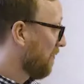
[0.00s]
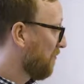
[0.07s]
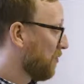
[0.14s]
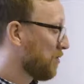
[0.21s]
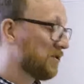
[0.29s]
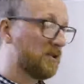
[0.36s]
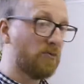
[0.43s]

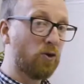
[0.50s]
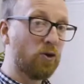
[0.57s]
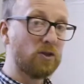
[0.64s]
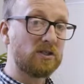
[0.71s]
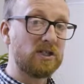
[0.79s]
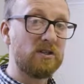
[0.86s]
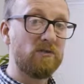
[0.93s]
First of
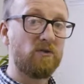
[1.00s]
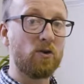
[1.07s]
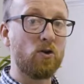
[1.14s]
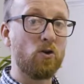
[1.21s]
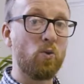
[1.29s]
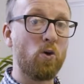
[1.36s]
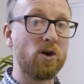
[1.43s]
all,
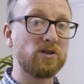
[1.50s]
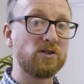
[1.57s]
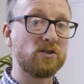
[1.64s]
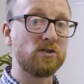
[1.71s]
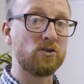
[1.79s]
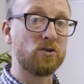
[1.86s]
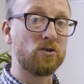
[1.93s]
Dealflo wants
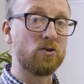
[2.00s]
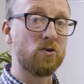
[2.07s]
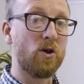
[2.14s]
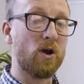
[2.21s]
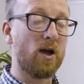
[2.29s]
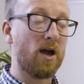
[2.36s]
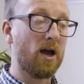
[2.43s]

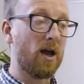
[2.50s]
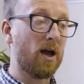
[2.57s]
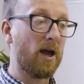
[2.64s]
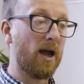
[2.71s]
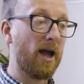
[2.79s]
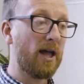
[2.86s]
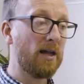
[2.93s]
to
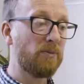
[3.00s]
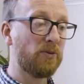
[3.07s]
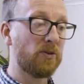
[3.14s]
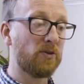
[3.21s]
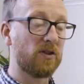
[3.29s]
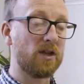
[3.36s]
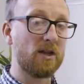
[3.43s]
help
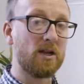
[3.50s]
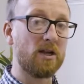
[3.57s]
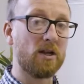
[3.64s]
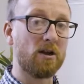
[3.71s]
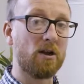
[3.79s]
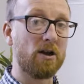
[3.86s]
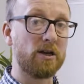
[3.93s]
the
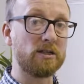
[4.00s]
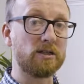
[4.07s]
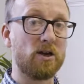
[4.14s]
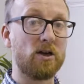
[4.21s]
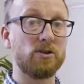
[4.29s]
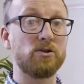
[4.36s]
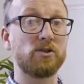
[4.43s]
client
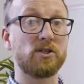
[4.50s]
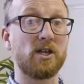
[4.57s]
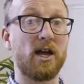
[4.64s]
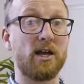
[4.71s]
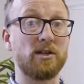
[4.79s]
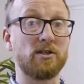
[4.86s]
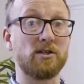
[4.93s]
to
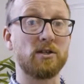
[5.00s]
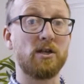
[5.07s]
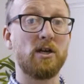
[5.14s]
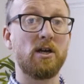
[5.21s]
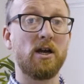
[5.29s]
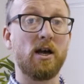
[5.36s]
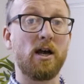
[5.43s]
understand
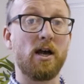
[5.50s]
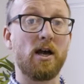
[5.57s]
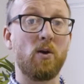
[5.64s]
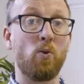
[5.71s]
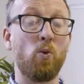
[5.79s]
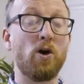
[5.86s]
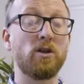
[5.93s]

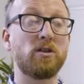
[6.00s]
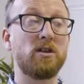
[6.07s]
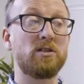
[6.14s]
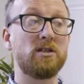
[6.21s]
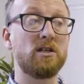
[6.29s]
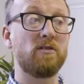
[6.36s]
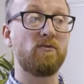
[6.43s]
what
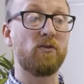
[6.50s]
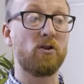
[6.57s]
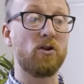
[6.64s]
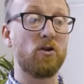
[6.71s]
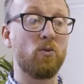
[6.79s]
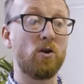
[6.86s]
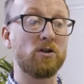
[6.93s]

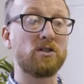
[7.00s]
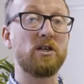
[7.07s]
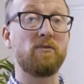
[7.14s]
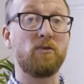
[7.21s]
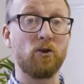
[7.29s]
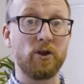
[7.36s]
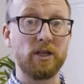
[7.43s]

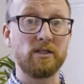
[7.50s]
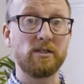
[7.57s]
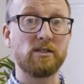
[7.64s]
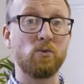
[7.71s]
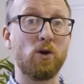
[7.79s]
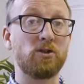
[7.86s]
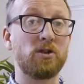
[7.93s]
Dealflo
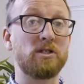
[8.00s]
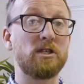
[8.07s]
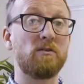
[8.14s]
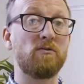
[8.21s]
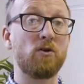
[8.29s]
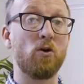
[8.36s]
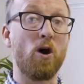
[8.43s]
is, what the
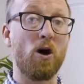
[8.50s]
Dealflo